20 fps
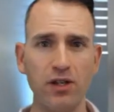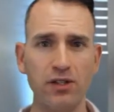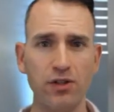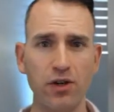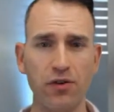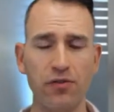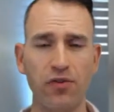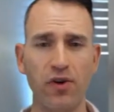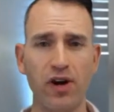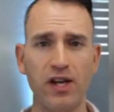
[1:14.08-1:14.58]

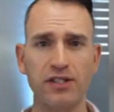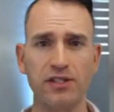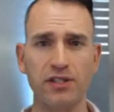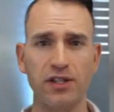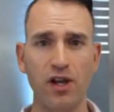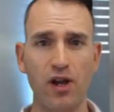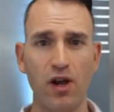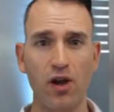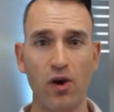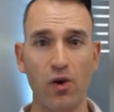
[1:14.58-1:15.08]
So for us,
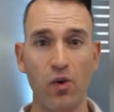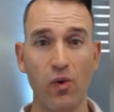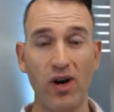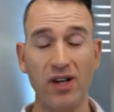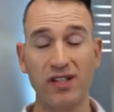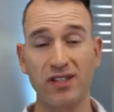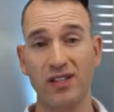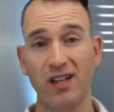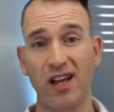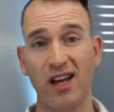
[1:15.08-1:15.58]
we're
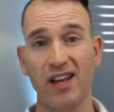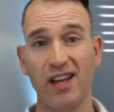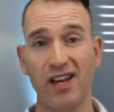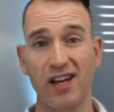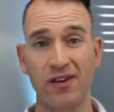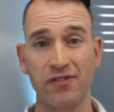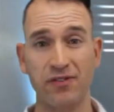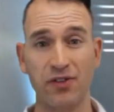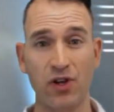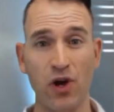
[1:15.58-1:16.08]
actually lucky
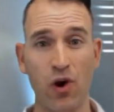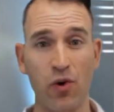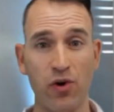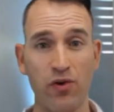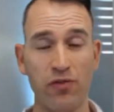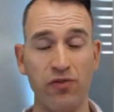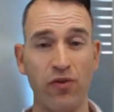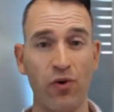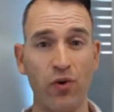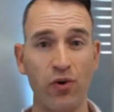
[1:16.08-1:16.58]
enough to go on
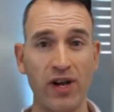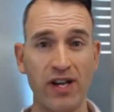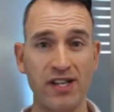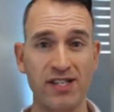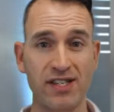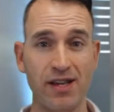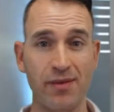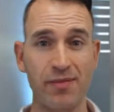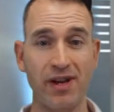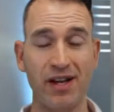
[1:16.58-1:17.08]
a four-day
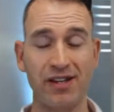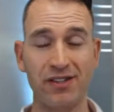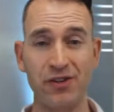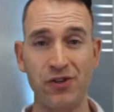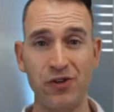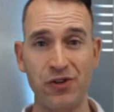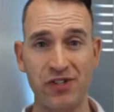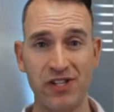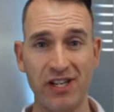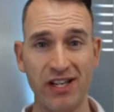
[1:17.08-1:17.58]
seminar to
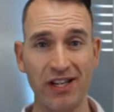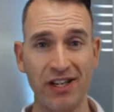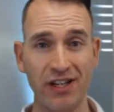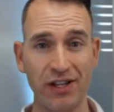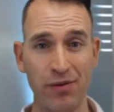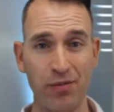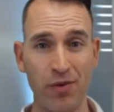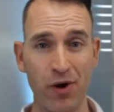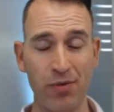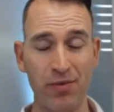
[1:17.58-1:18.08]
New Zealand
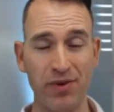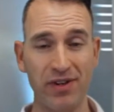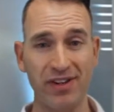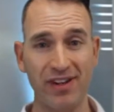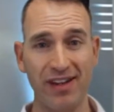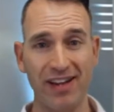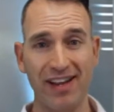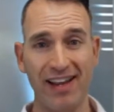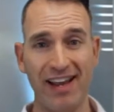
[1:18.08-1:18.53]
at the moment,